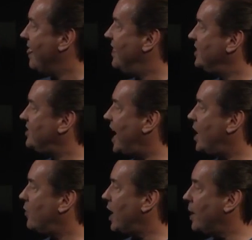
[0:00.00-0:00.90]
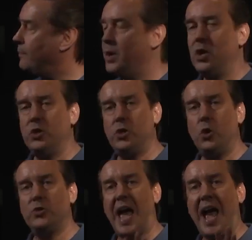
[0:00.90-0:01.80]
This diagram
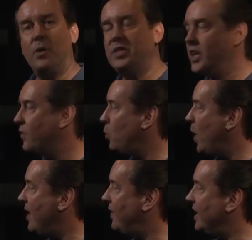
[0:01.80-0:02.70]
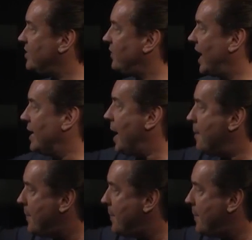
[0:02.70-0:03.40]
shows how different wavelengths of light